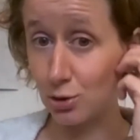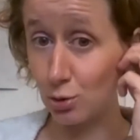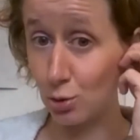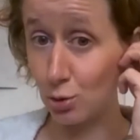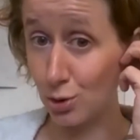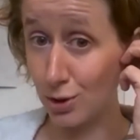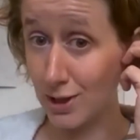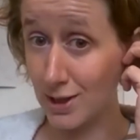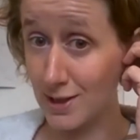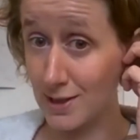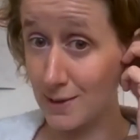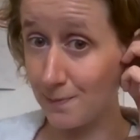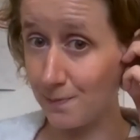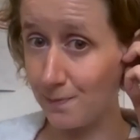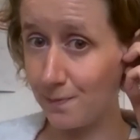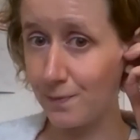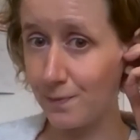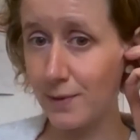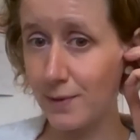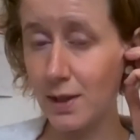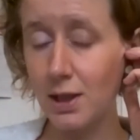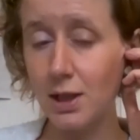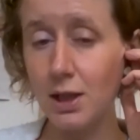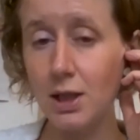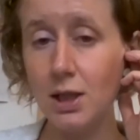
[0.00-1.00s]
the orgasm.
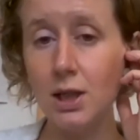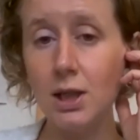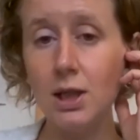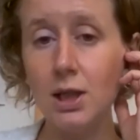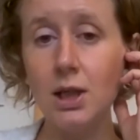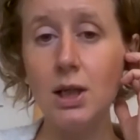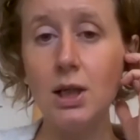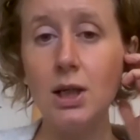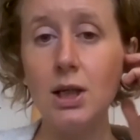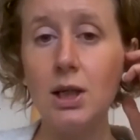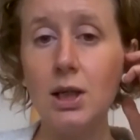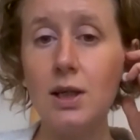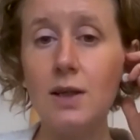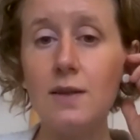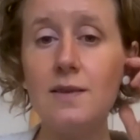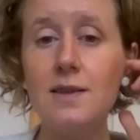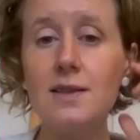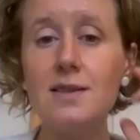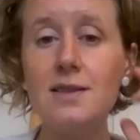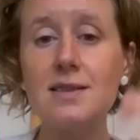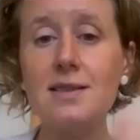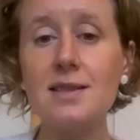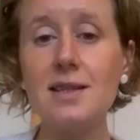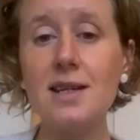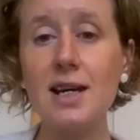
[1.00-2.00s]

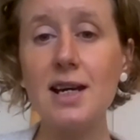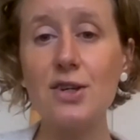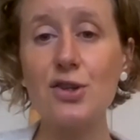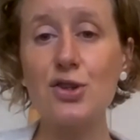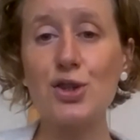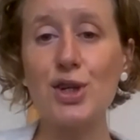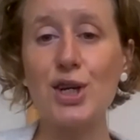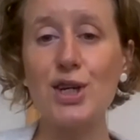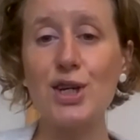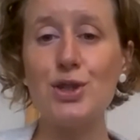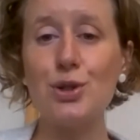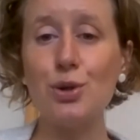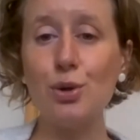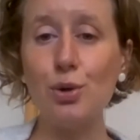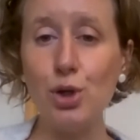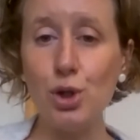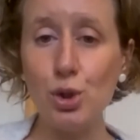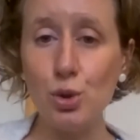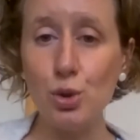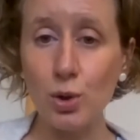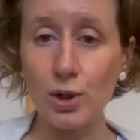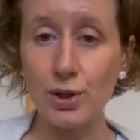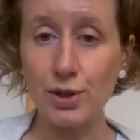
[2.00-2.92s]
This is an exercise so you